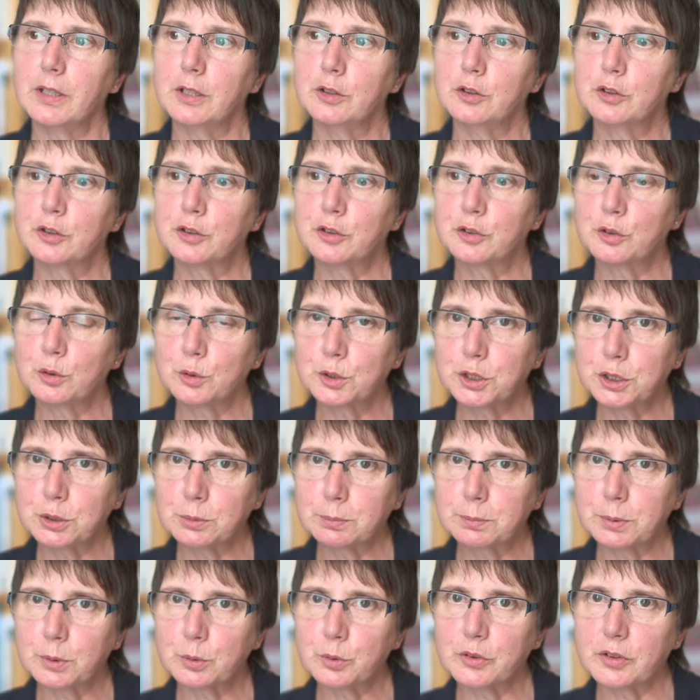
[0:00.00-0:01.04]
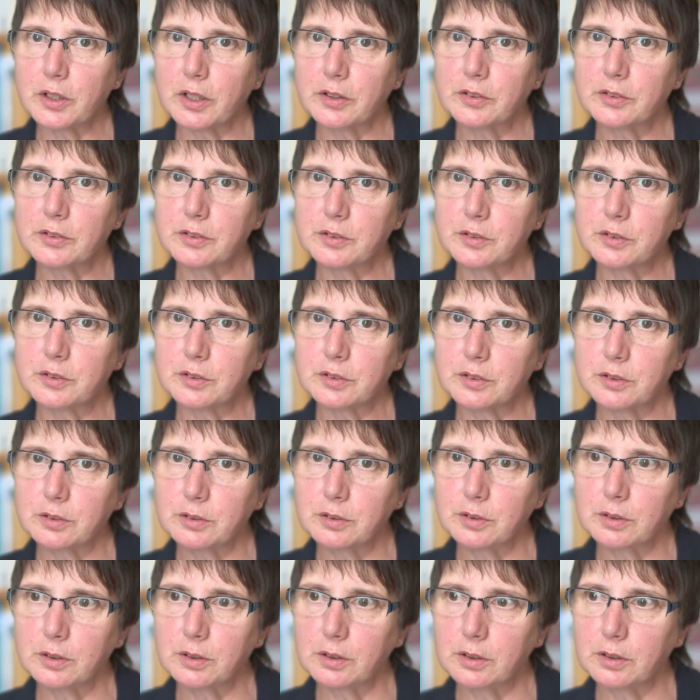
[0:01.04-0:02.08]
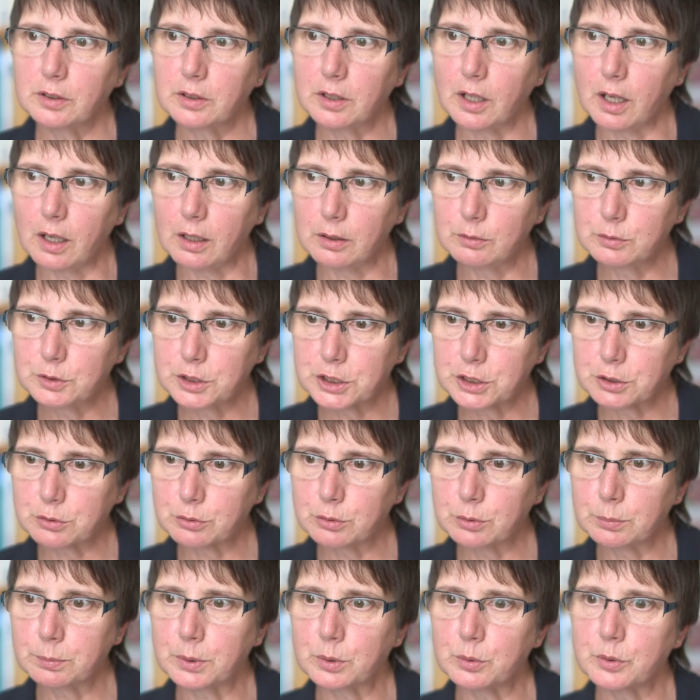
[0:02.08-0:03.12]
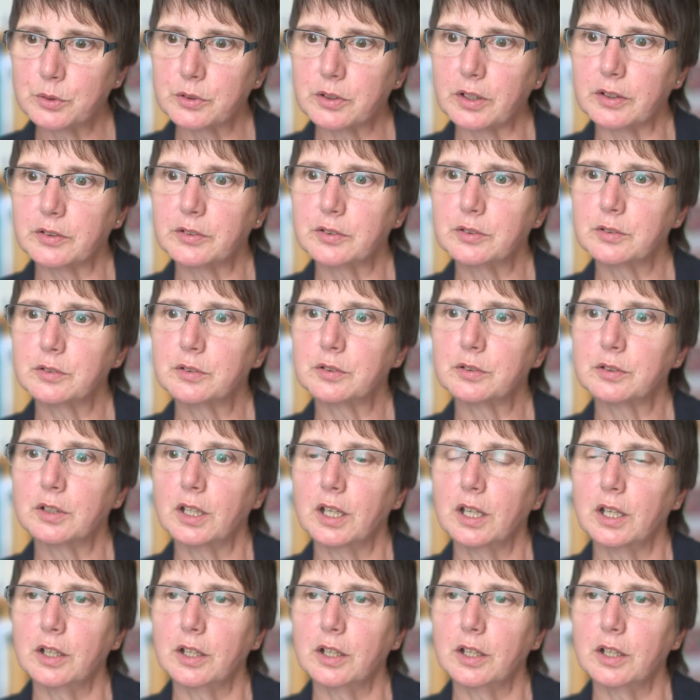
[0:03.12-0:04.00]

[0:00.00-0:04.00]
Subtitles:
Social processes, cultural processes,